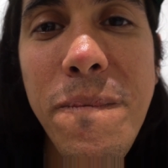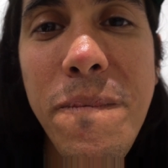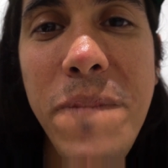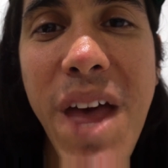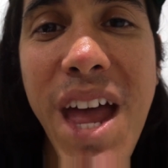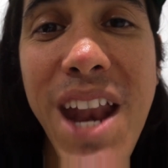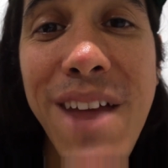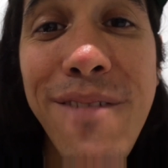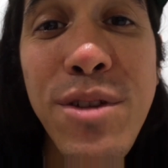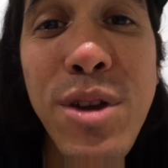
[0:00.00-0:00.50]

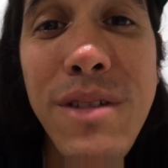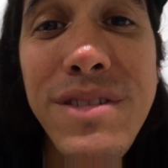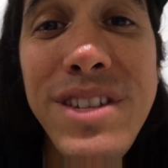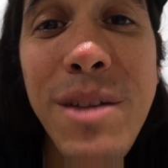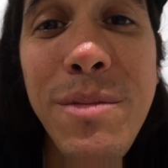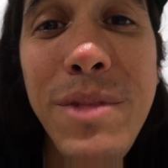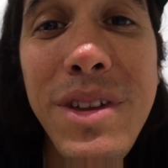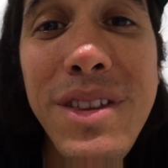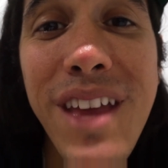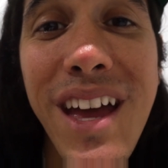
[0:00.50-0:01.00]
And if you have
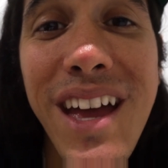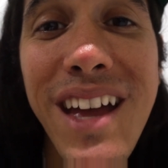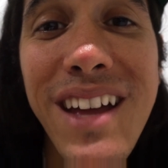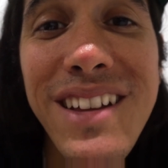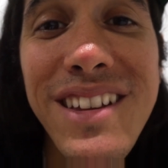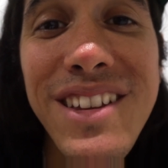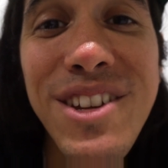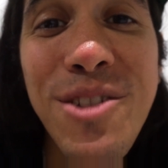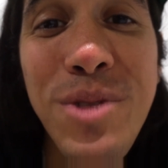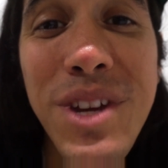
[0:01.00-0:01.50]
something
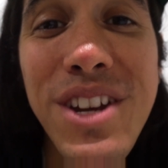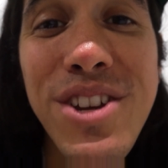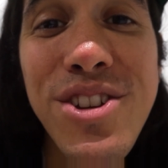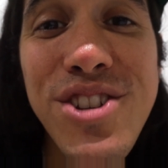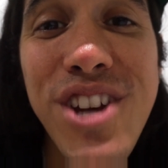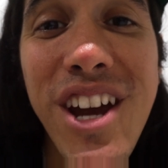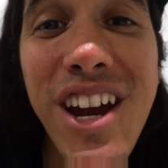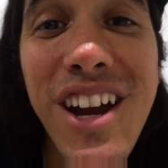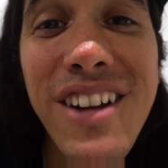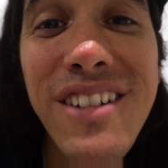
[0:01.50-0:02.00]
that you need to
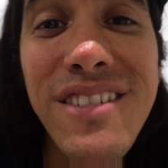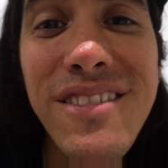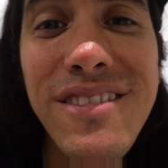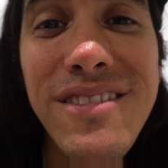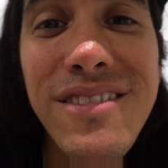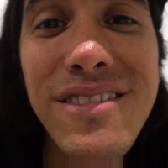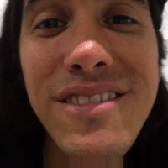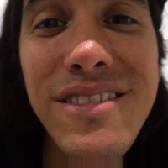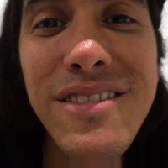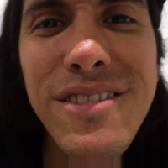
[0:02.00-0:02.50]
share
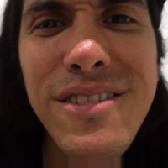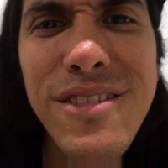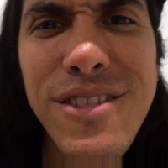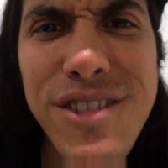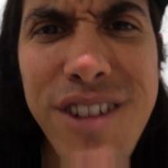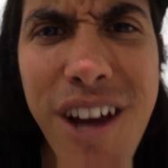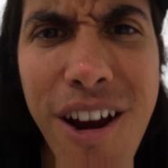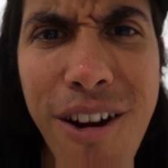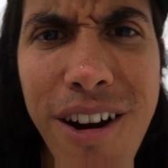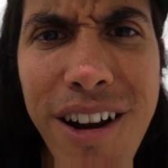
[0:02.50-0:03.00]

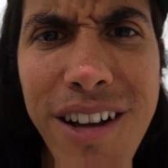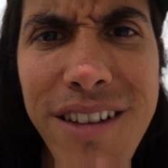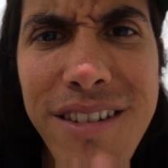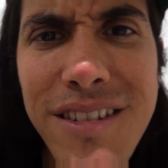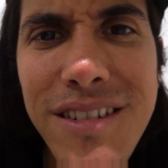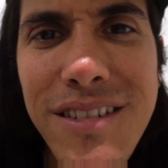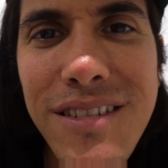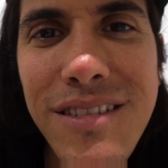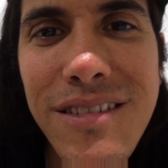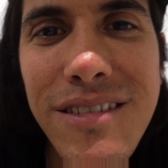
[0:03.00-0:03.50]

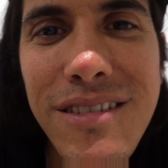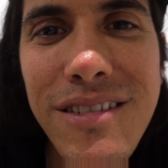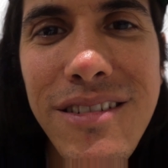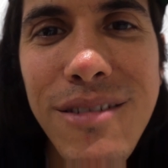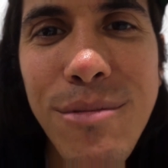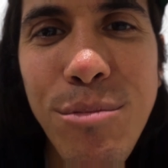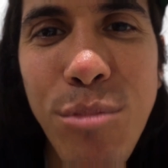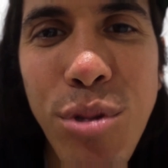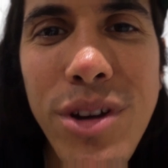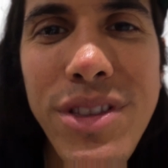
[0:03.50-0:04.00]
it.
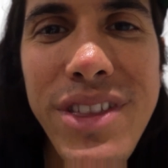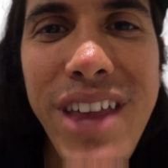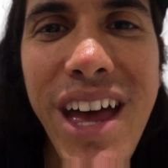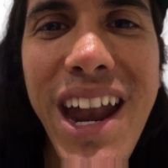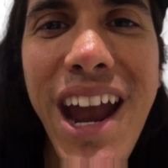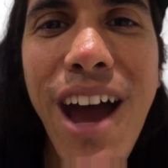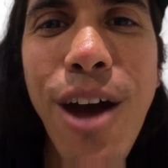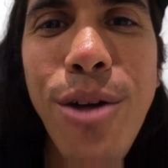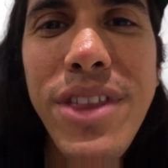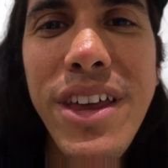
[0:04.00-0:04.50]
Put
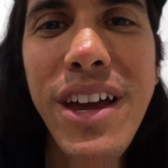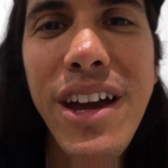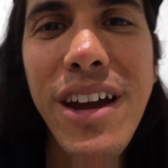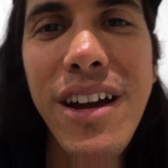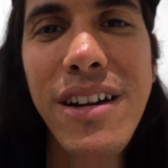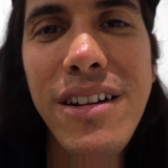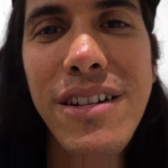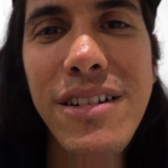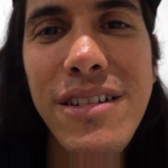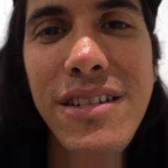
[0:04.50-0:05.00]
that out
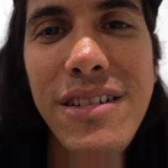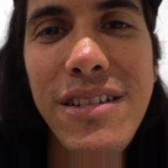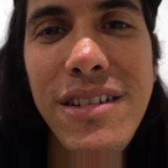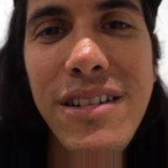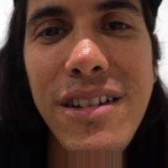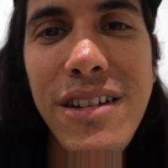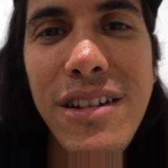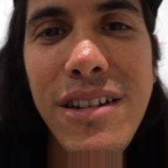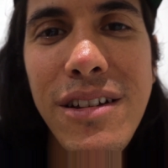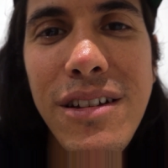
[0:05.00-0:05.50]
there.
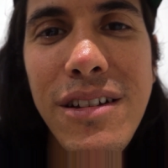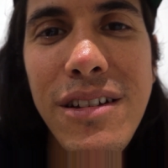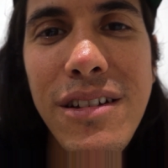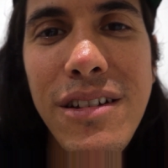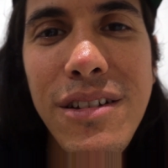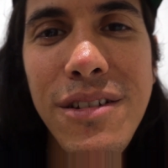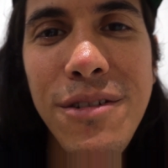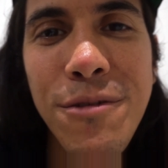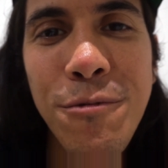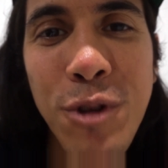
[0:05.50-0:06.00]

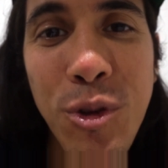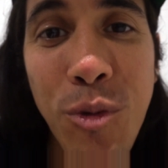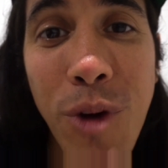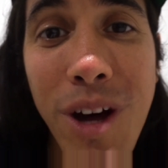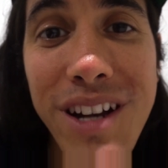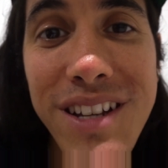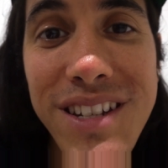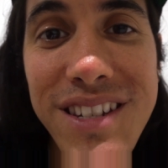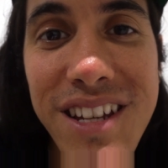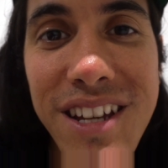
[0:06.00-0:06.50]
We
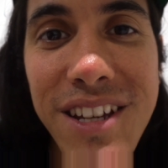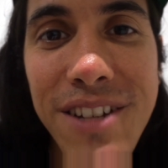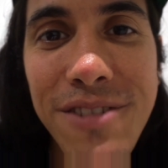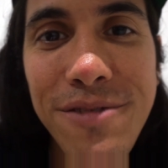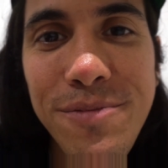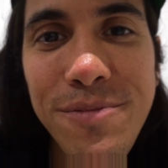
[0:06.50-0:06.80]
want to see it.